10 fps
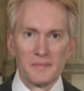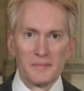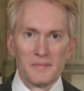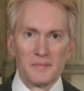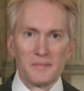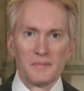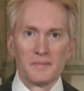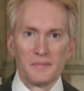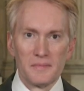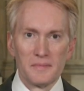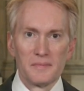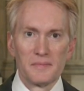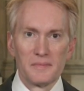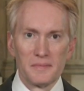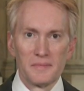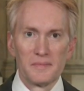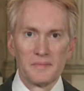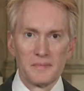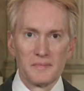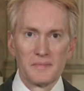
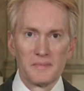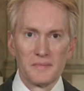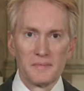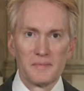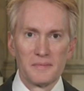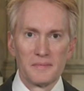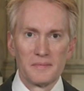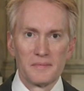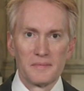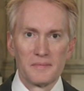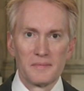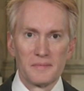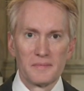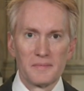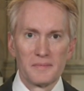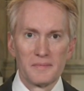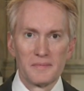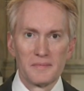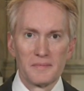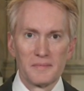
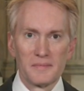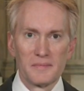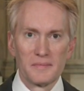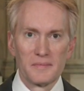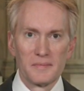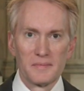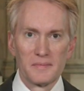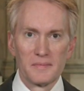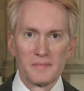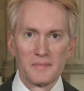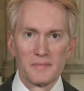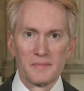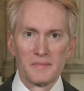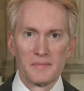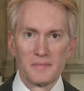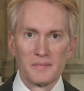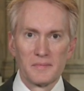No words are spoken by the person on screen.